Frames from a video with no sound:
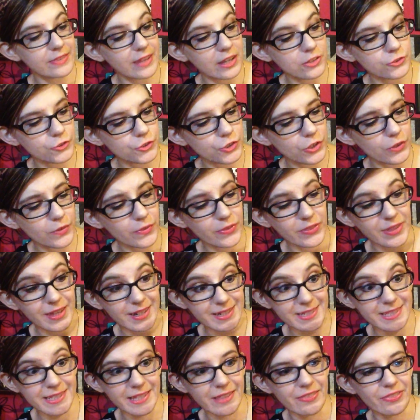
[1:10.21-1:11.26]
that
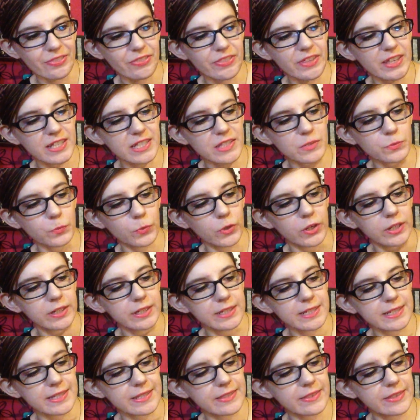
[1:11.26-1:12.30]
is in this one is